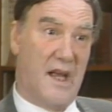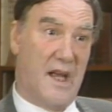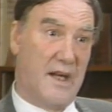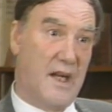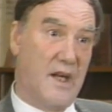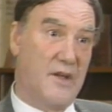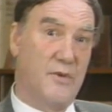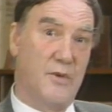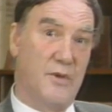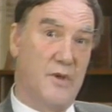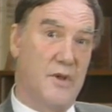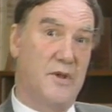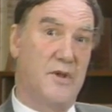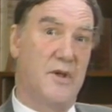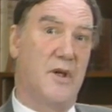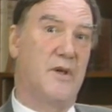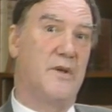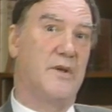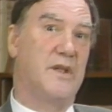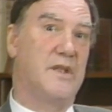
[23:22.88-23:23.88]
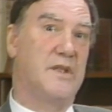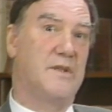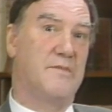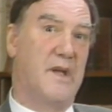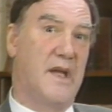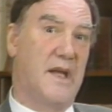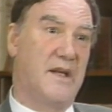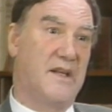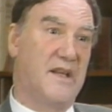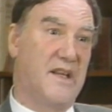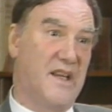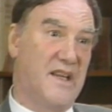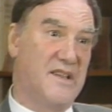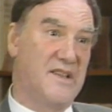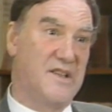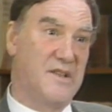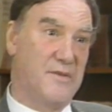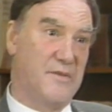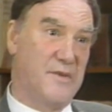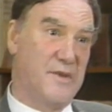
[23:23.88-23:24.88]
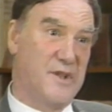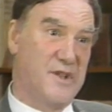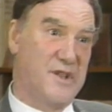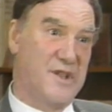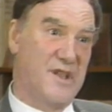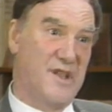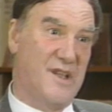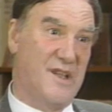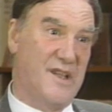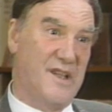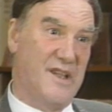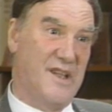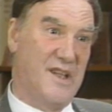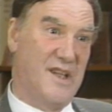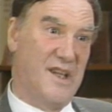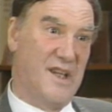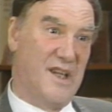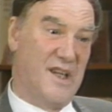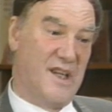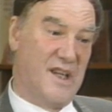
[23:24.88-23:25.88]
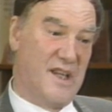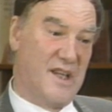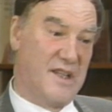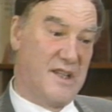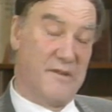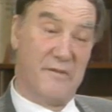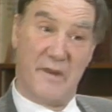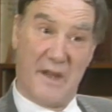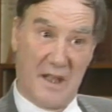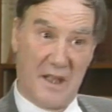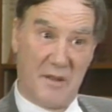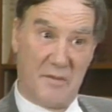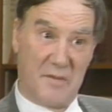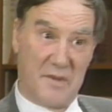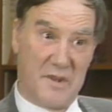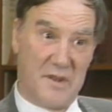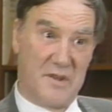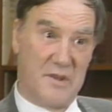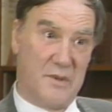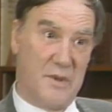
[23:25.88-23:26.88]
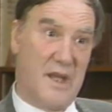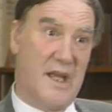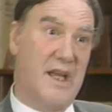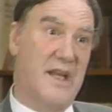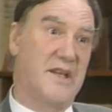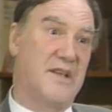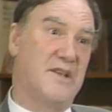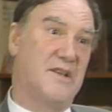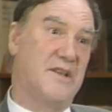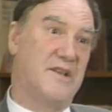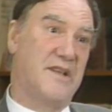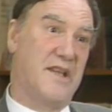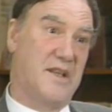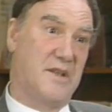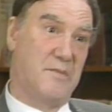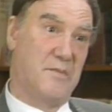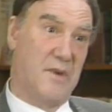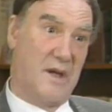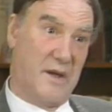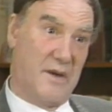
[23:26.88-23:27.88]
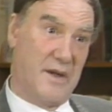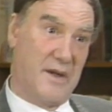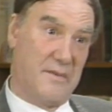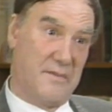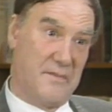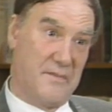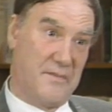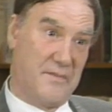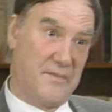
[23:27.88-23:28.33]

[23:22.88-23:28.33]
And I do not know, is mankind sufficiently developed to handle that power?